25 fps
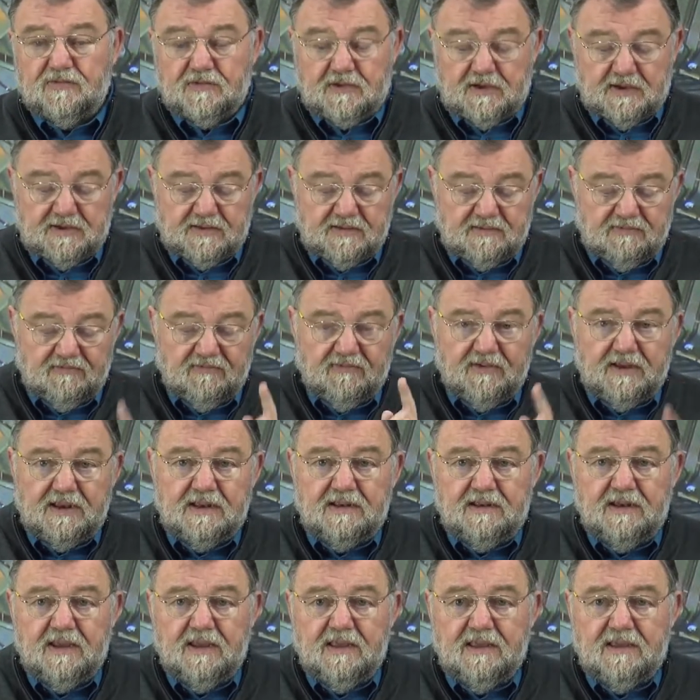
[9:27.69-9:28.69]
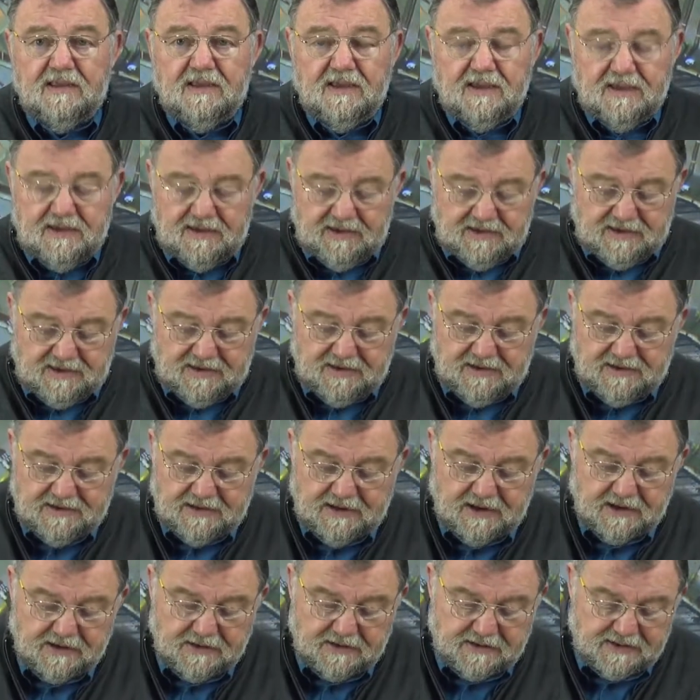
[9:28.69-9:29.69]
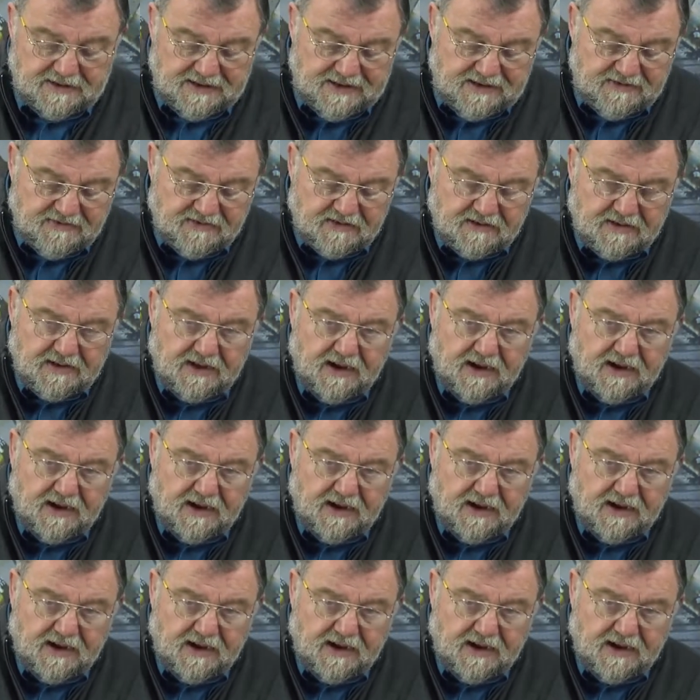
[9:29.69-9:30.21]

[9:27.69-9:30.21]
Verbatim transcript: When I want to further process this data,